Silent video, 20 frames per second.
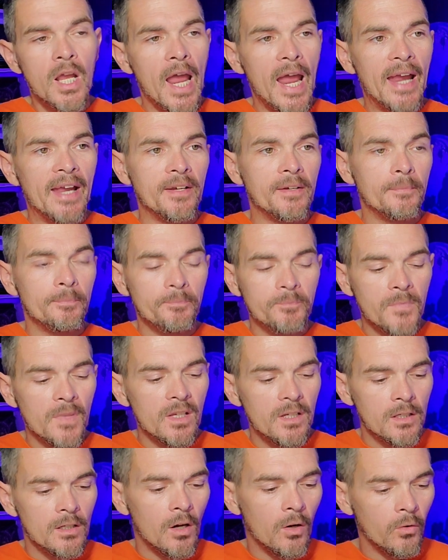And
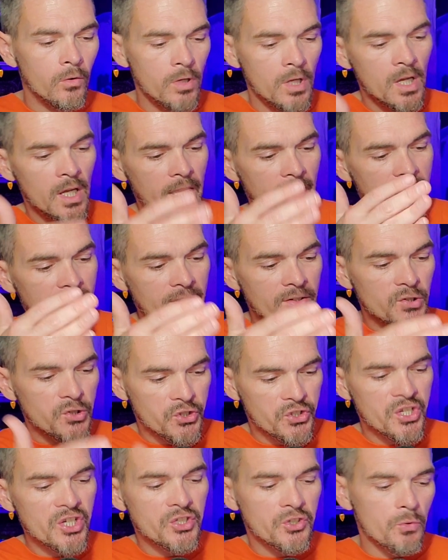in
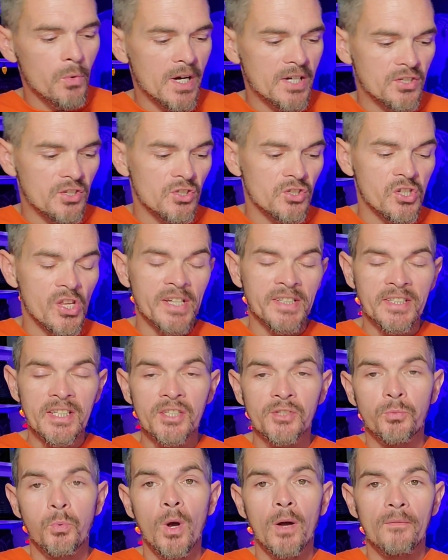situations like
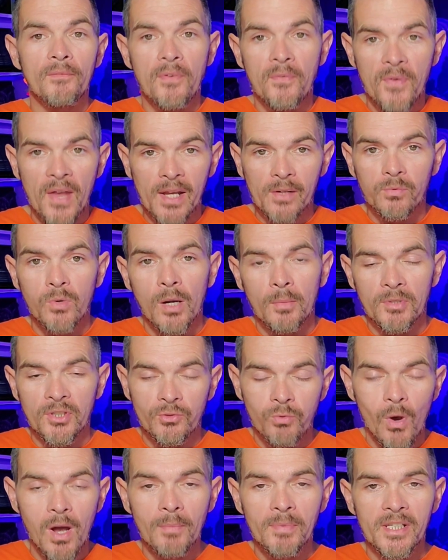this, what Vivek
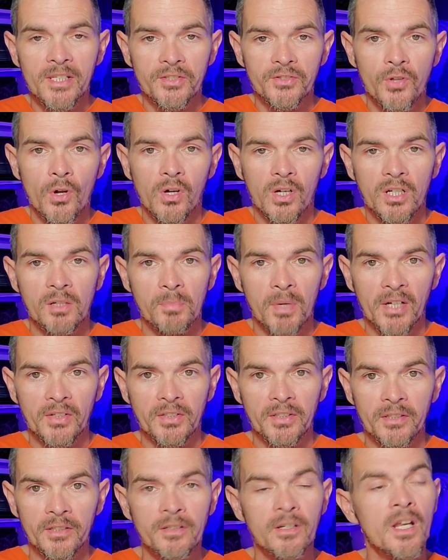Ramaswamy is talking about
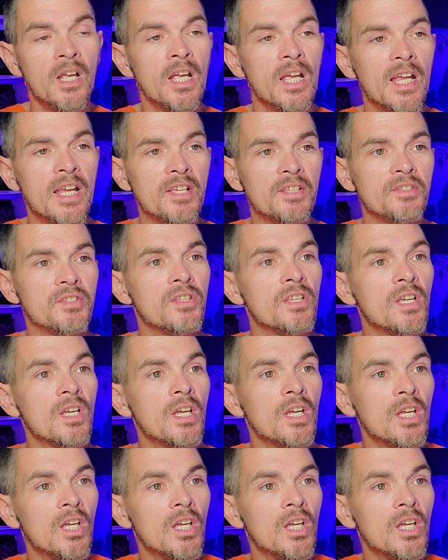here is,